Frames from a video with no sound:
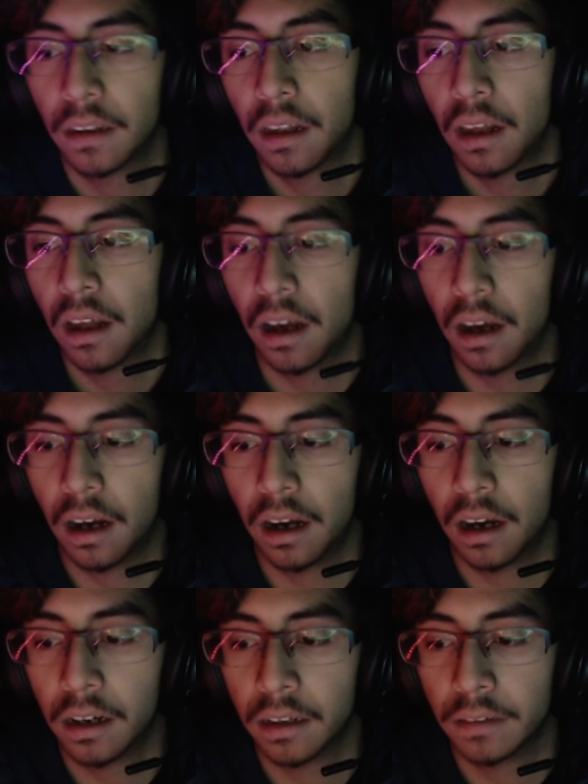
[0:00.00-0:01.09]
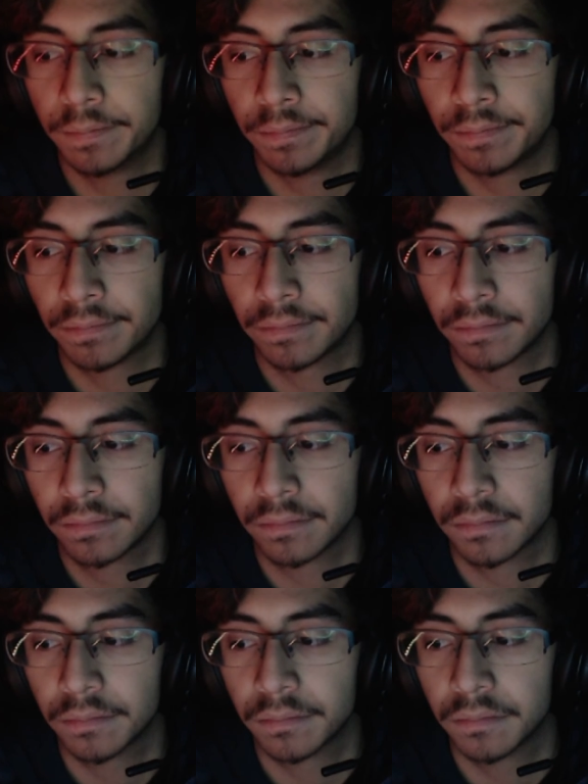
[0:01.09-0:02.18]
Um,
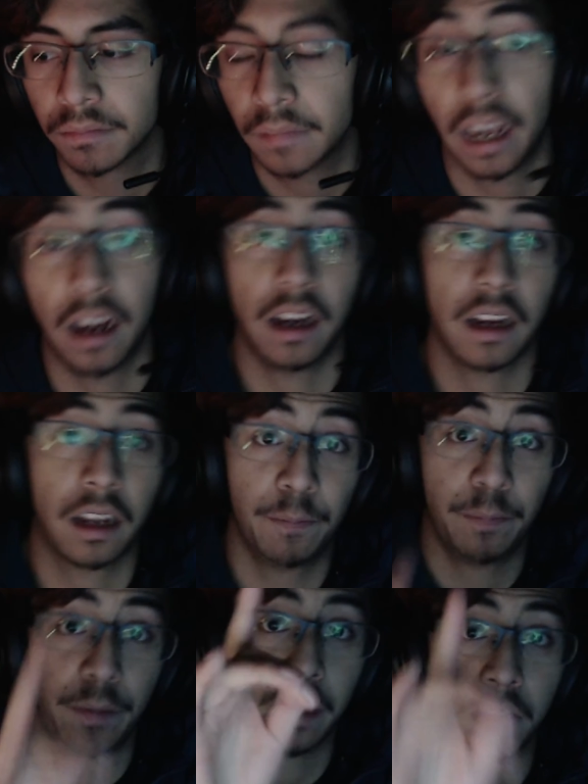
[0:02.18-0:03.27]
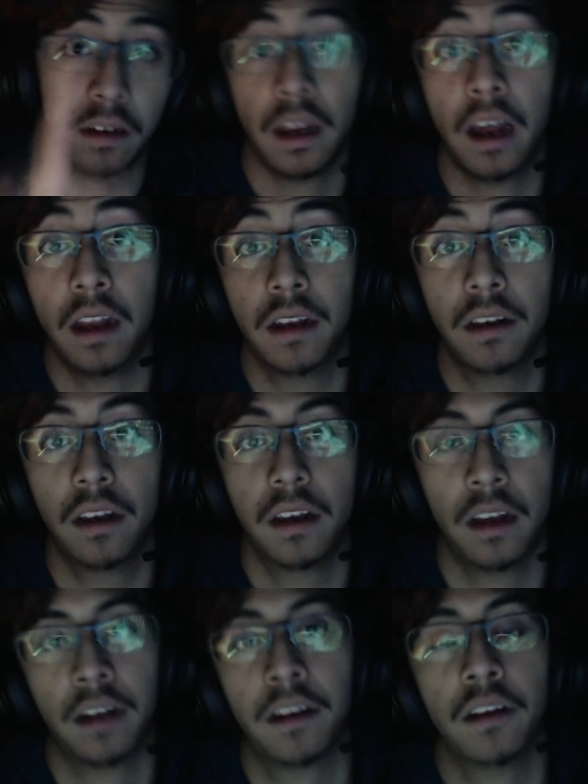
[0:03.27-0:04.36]
I expect you not not
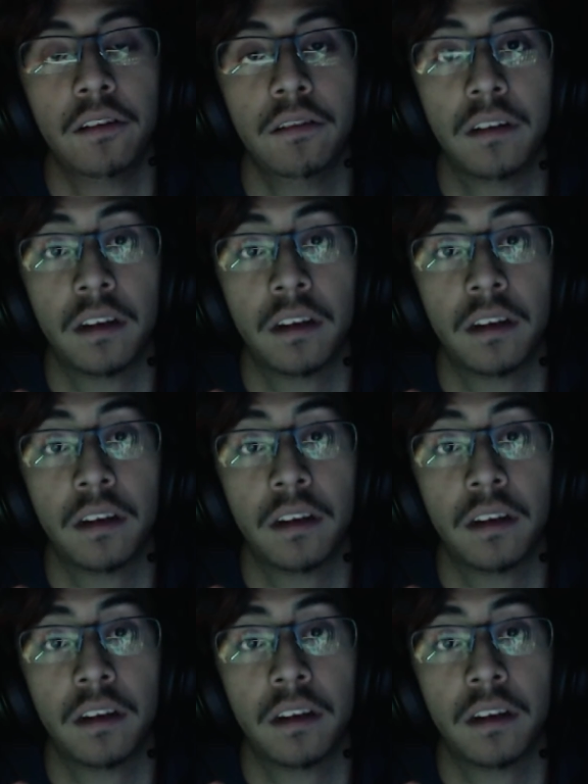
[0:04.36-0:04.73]
to do some